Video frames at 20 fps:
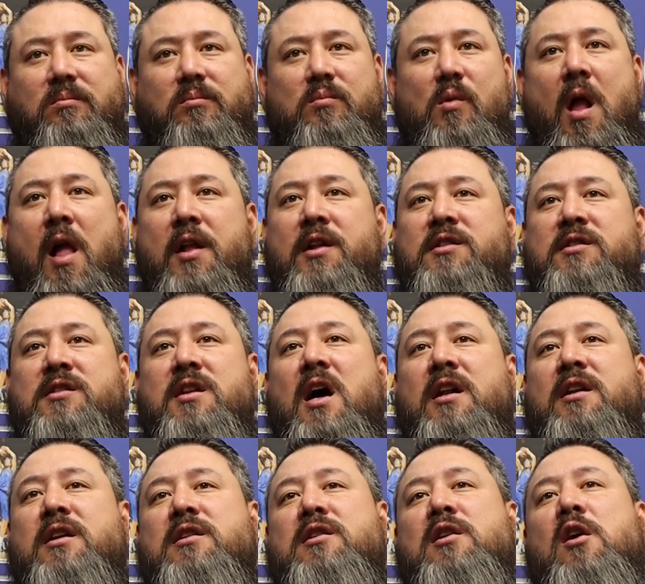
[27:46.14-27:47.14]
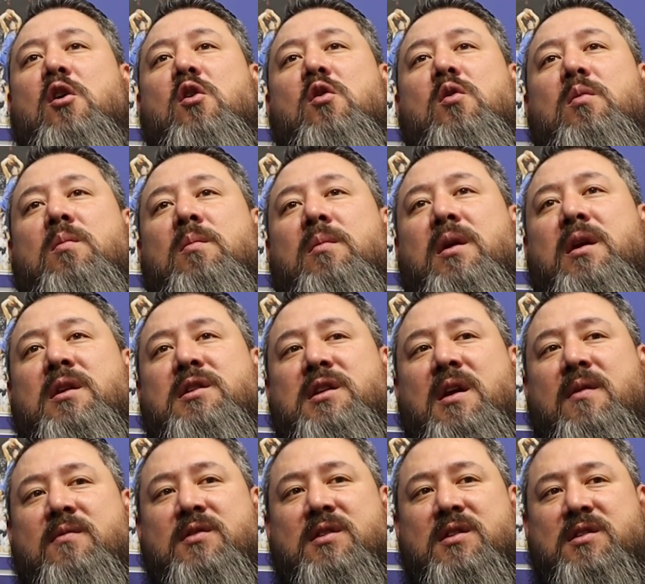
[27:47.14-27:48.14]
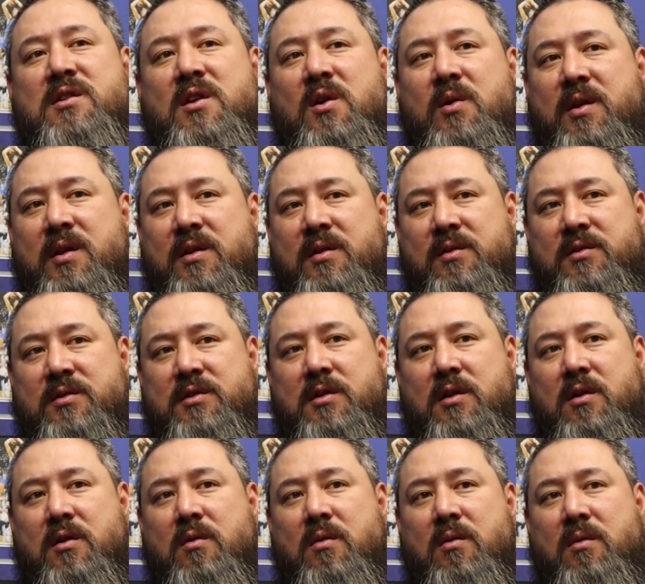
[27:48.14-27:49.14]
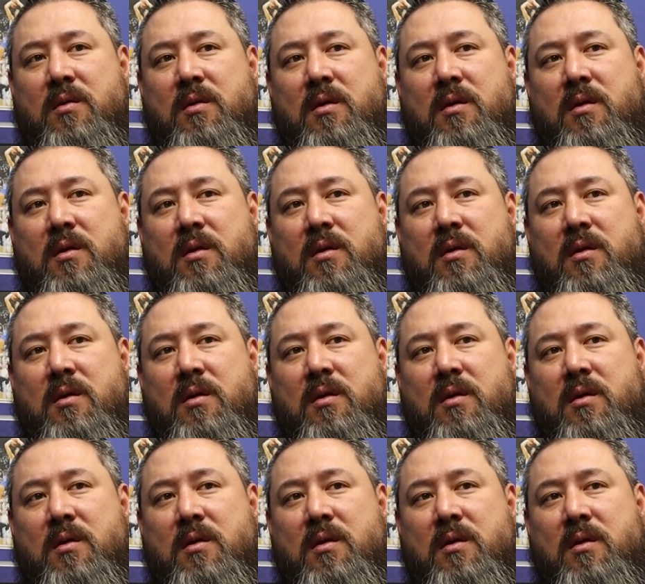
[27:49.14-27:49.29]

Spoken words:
It's not a dome in San Francisco either, so